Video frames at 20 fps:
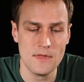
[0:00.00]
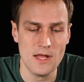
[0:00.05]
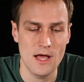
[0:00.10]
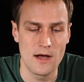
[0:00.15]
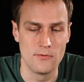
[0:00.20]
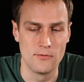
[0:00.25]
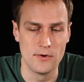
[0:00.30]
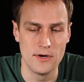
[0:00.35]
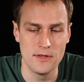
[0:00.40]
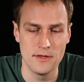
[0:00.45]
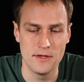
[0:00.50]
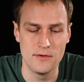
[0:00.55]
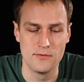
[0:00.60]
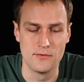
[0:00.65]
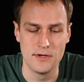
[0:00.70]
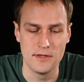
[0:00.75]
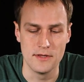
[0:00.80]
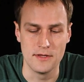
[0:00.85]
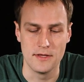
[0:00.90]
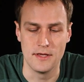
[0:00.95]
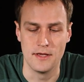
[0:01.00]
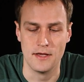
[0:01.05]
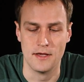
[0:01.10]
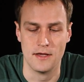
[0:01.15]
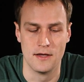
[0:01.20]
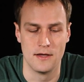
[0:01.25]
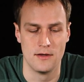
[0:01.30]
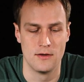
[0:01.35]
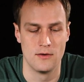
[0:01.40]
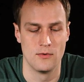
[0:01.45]
I really, really
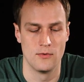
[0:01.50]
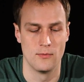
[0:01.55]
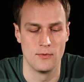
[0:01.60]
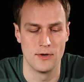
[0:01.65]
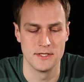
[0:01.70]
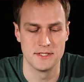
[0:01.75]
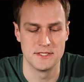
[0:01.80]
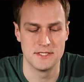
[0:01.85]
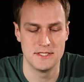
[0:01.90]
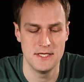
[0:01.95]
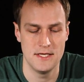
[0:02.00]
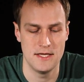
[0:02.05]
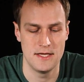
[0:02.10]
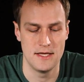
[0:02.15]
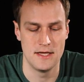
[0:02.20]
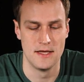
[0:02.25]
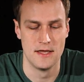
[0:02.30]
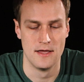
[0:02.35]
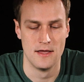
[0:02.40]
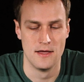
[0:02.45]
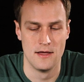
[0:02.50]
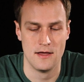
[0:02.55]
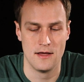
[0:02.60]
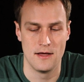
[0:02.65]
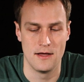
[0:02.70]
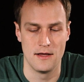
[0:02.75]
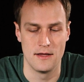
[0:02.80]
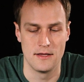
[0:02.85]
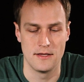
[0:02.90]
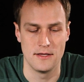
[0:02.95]
want to see
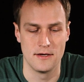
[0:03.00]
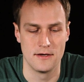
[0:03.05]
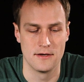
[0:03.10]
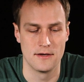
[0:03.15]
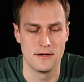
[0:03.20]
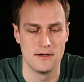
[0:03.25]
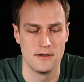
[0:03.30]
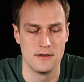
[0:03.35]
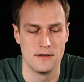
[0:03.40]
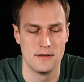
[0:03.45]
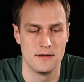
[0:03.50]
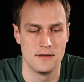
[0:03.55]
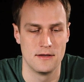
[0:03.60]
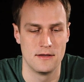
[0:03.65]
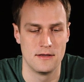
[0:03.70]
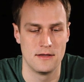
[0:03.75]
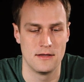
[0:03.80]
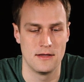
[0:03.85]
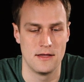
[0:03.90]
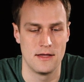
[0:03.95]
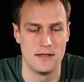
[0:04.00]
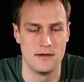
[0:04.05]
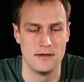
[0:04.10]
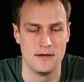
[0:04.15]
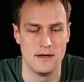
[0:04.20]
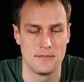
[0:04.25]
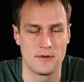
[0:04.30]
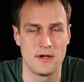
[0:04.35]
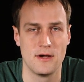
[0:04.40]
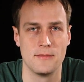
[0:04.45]
young and
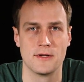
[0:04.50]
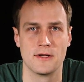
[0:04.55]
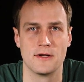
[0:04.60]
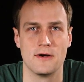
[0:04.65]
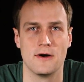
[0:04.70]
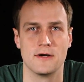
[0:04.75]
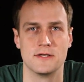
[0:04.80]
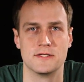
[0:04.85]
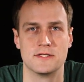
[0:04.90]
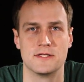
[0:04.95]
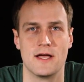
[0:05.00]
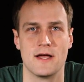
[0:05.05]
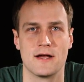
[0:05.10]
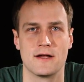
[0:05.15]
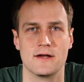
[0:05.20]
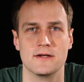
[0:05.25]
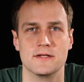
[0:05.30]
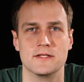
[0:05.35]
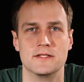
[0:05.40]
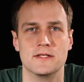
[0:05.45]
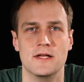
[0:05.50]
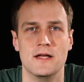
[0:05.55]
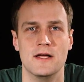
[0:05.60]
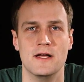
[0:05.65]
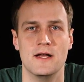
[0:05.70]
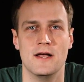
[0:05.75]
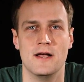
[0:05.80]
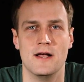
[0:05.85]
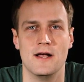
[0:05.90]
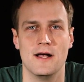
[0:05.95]
upcoming card stackers
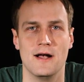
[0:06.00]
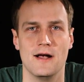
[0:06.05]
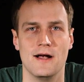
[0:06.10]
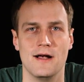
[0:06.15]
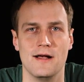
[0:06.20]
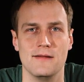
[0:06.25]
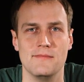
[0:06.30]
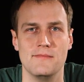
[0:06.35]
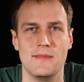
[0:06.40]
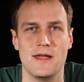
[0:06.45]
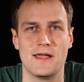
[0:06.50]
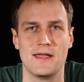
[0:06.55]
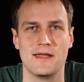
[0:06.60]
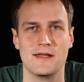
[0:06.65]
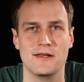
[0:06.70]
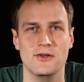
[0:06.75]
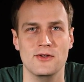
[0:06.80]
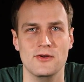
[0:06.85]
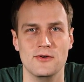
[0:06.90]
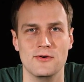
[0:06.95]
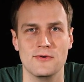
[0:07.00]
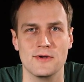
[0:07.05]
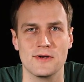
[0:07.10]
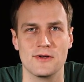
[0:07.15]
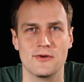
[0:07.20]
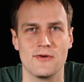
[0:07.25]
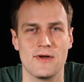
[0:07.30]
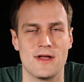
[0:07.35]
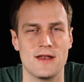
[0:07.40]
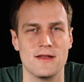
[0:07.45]
making new and
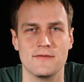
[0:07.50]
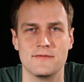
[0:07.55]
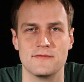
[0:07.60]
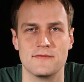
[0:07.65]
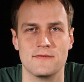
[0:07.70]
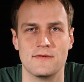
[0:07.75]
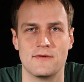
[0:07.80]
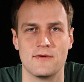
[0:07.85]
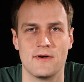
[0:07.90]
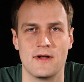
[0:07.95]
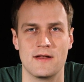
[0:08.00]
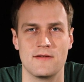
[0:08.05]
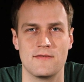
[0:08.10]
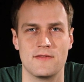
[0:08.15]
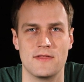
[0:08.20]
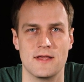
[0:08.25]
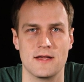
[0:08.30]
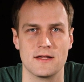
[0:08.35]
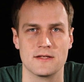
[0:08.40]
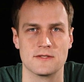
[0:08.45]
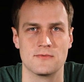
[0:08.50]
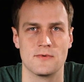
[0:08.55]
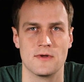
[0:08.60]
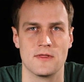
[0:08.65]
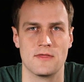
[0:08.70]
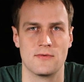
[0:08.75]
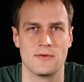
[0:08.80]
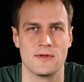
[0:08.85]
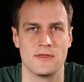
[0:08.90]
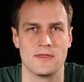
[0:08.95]
creative things
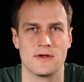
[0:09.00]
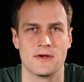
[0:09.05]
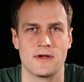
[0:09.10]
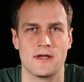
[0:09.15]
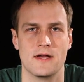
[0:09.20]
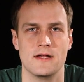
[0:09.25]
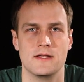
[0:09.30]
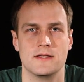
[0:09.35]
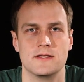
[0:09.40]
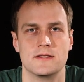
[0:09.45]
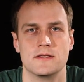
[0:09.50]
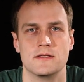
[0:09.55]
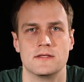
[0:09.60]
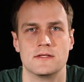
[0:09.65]
with their kits.